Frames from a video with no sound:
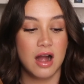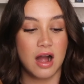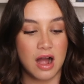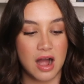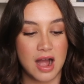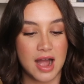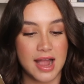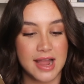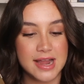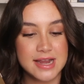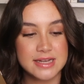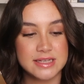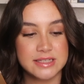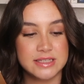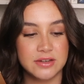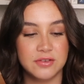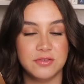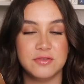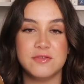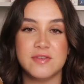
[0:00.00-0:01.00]
I
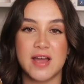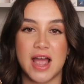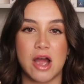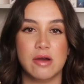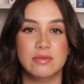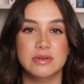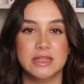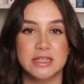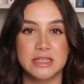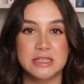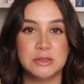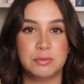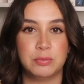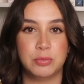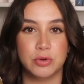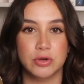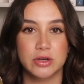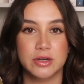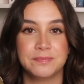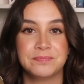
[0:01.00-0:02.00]
devoured this
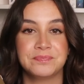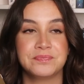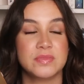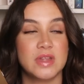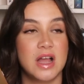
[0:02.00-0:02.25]
book.